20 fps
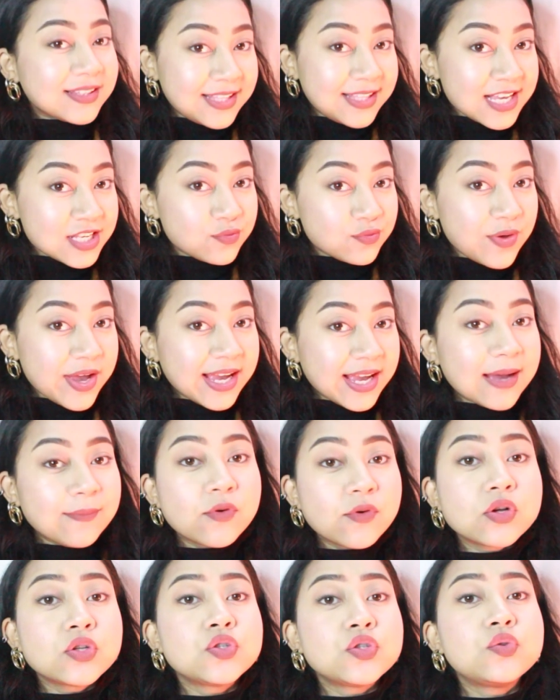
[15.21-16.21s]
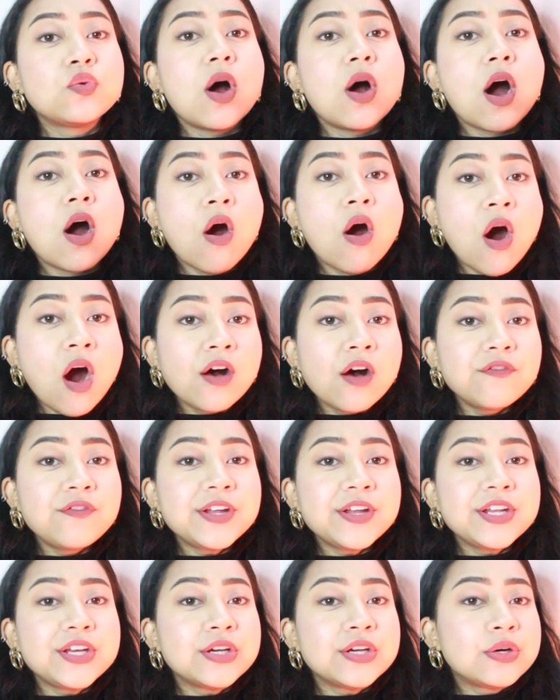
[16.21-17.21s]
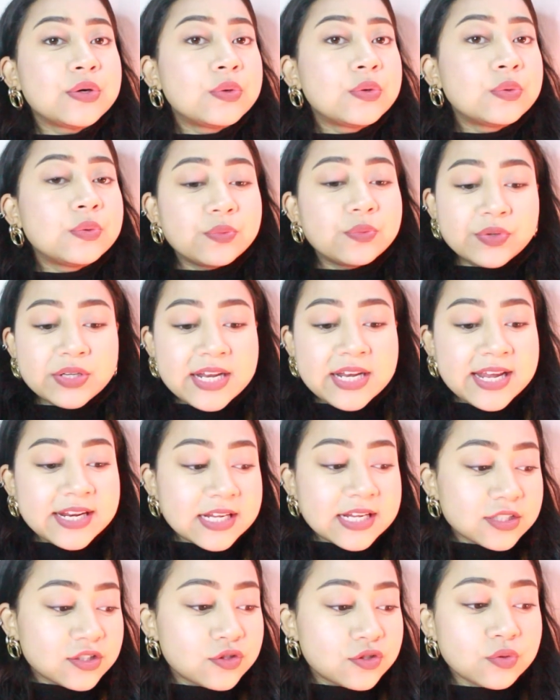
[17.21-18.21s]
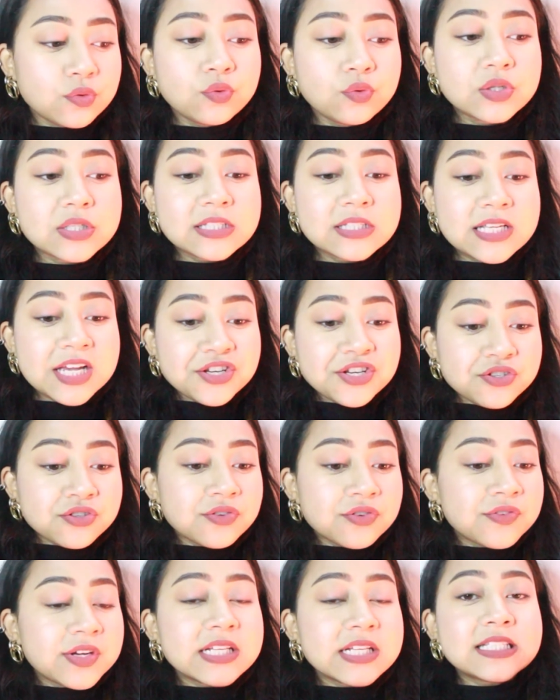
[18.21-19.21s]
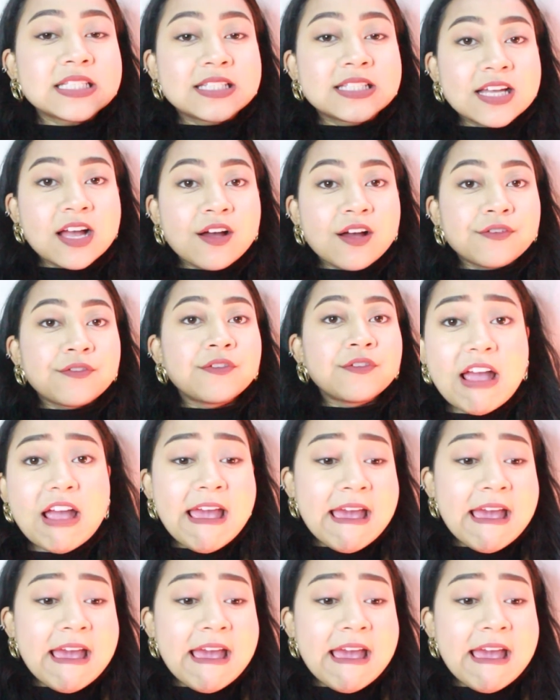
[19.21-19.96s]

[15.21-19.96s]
This week I'm going to do a whole video related to stationery stuff,